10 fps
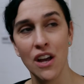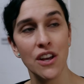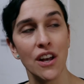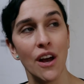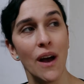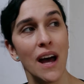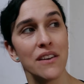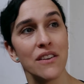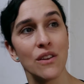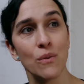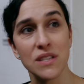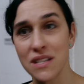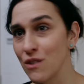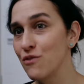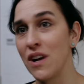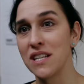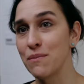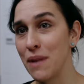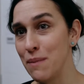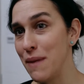you know, and that we're still
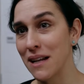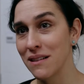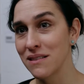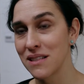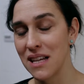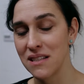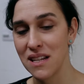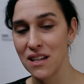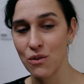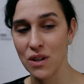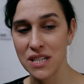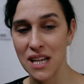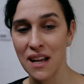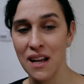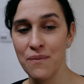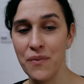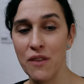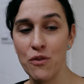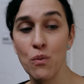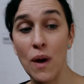fighting many battles against inequality. That
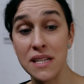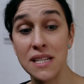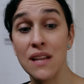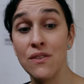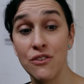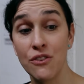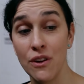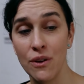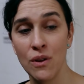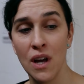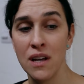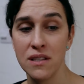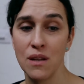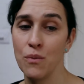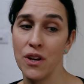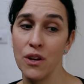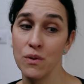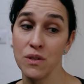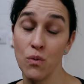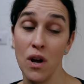if we went in through someone who
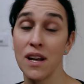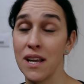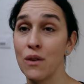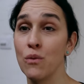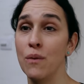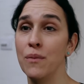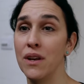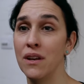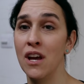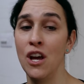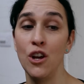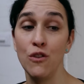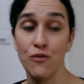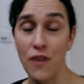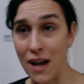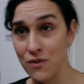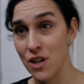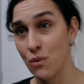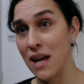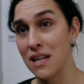was a working woman who found
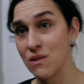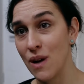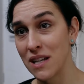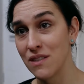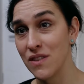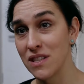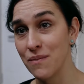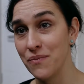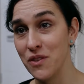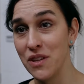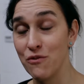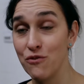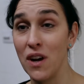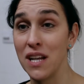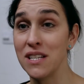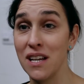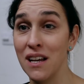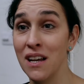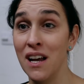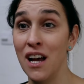her way into activism, you didn't find
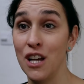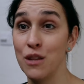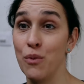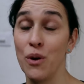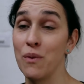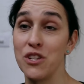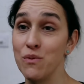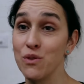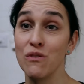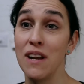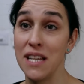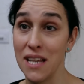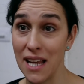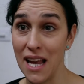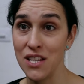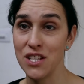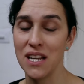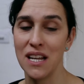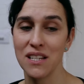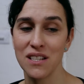her at the point where she was already engaged
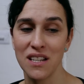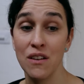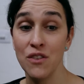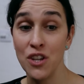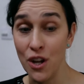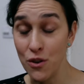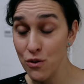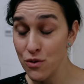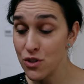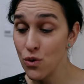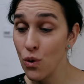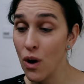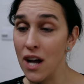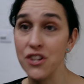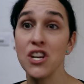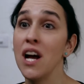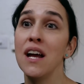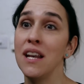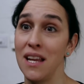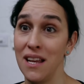in it. You know, you saw her
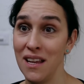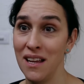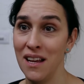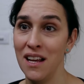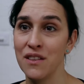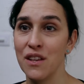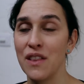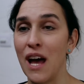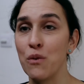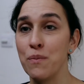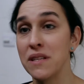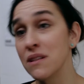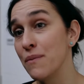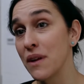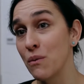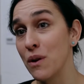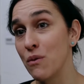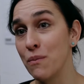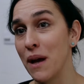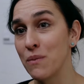journey, that would be something we
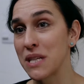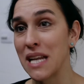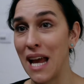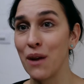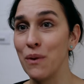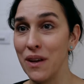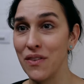would be able to connect with.